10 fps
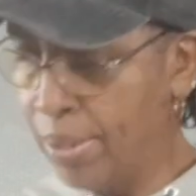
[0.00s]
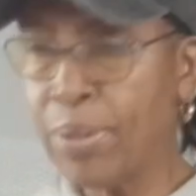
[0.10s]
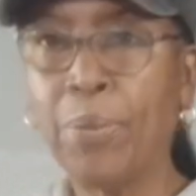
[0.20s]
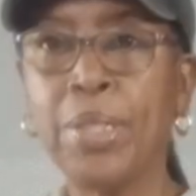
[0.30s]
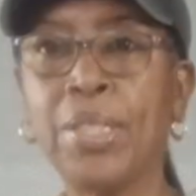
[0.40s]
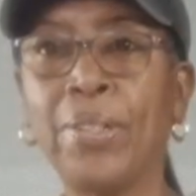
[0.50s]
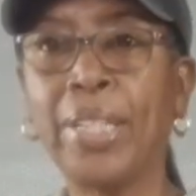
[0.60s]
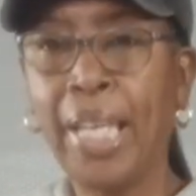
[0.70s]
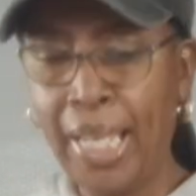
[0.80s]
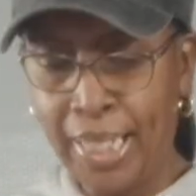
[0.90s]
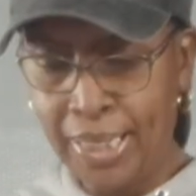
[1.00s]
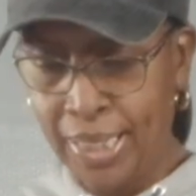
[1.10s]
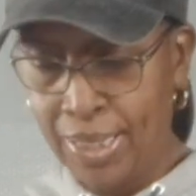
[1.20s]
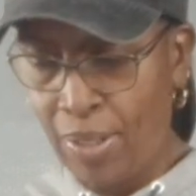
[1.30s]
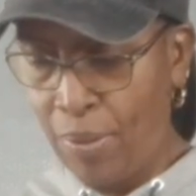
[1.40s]
Twizzler candy.
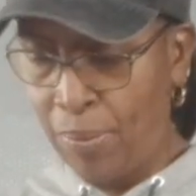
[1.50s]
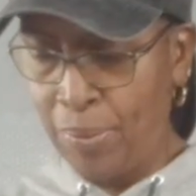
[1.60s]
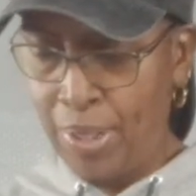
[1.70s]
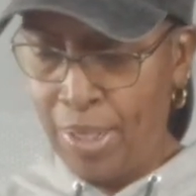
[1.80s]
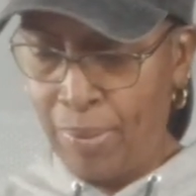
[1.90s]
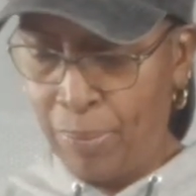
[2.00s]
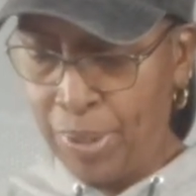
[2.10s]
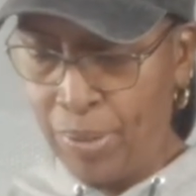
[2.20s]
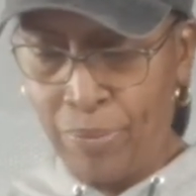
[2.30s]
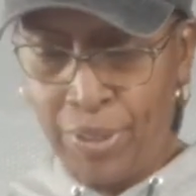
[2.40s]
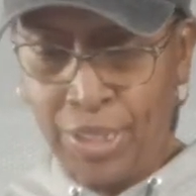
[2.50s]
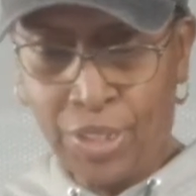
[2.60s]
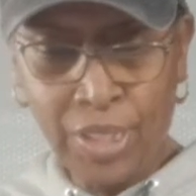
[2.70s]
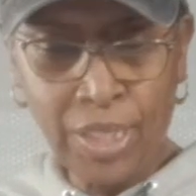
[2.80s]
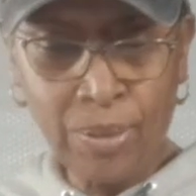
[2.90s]
So we're going to finish
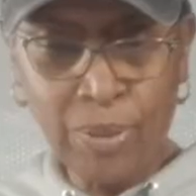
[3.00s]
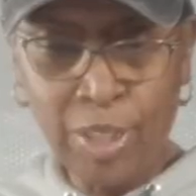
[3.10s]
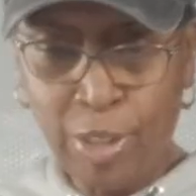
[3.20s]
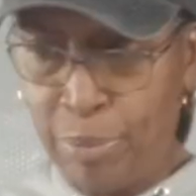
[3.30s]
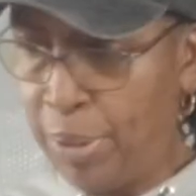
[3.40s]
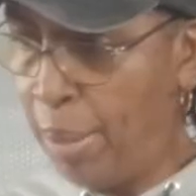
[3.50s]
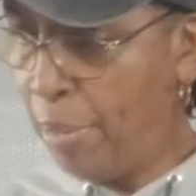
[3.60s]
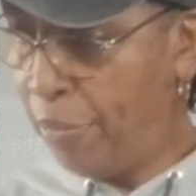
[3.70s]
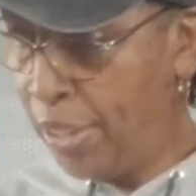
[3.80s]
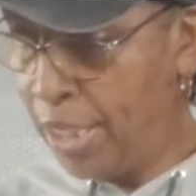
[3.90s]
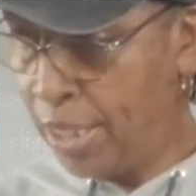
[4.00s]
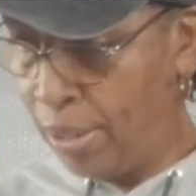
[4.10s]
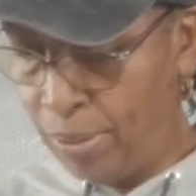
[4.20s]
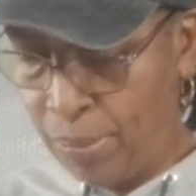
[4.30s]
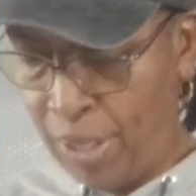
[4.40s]
this one, but I'm going to finish
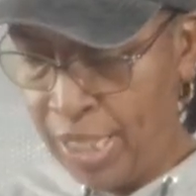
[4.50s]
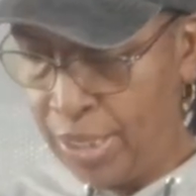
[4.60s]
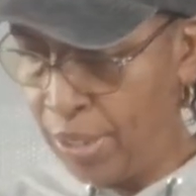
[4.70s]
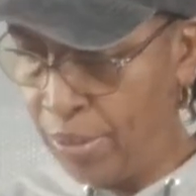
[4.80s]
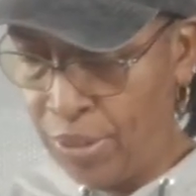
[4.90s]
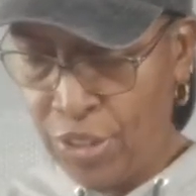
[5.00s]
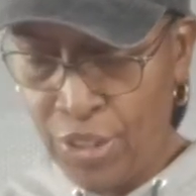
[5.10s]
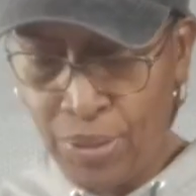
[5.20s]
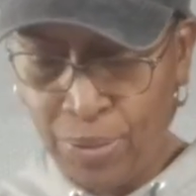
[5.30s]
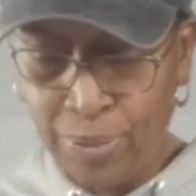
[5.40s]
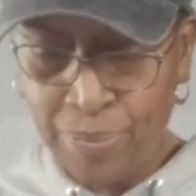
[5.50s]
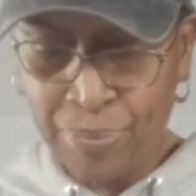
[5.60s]
those reindeers too.